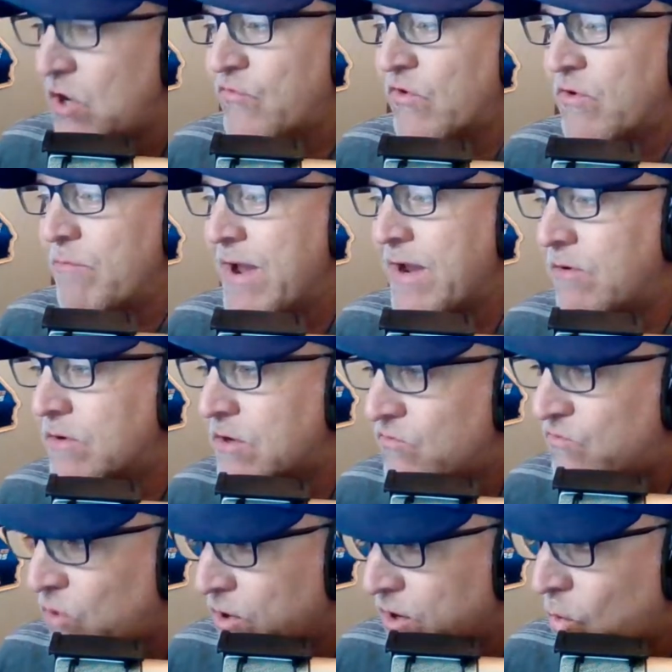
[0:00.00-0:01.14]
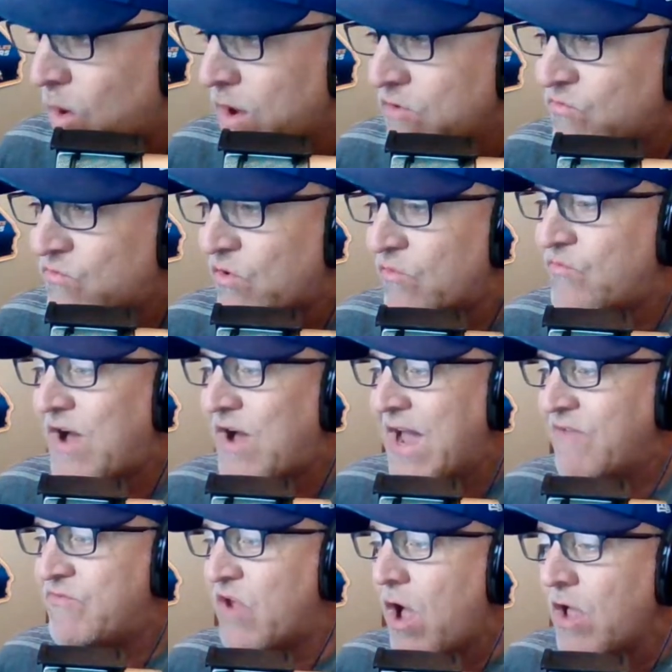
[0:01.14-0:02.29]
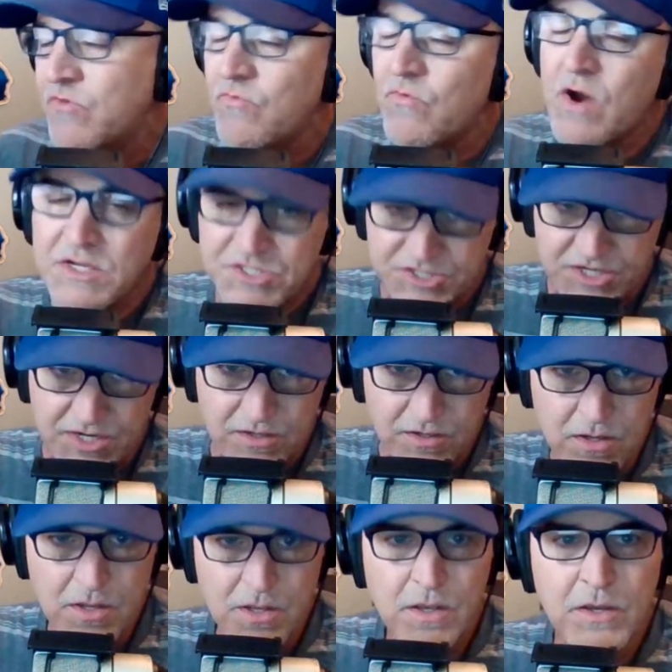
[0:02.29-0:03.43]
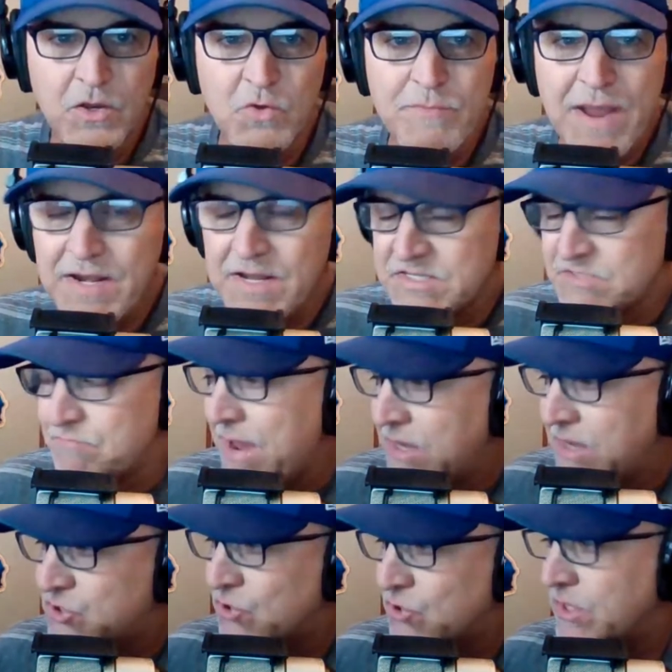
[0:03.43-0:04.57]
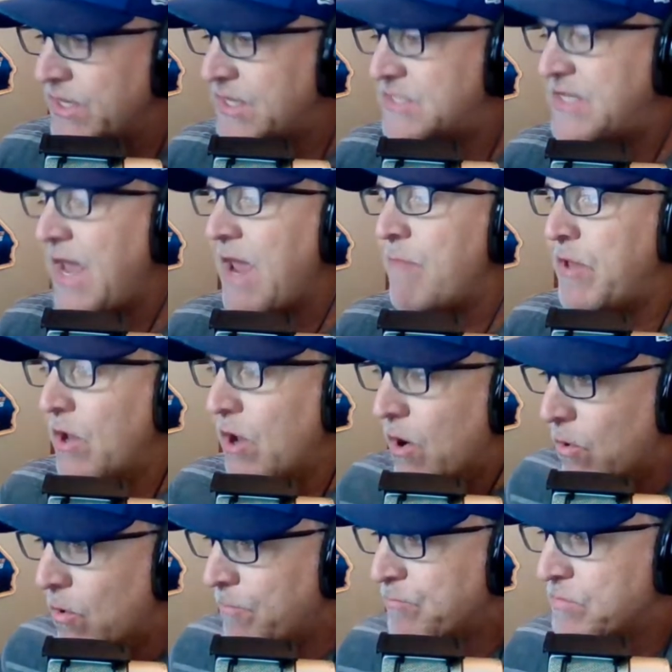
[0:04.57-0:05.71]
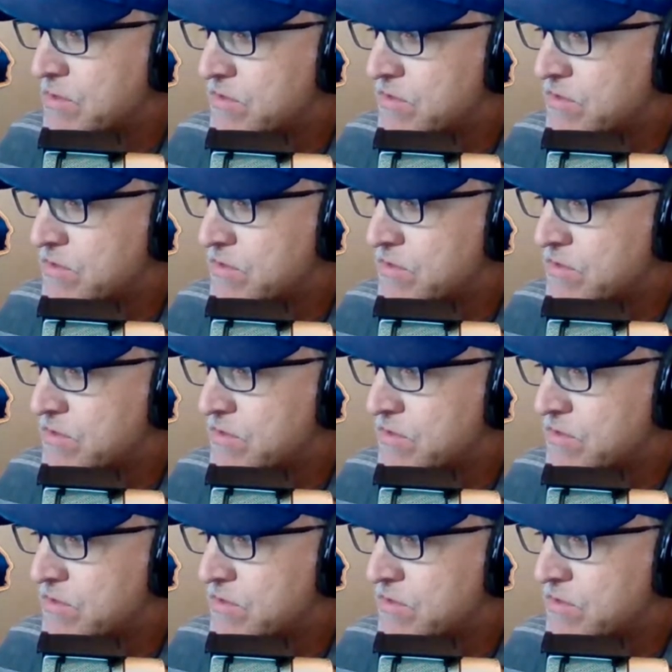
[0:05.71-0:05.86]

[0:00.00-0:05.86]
0 for. Michael Conforto 1 for 5. Dalton Rushing, who made his major league debut,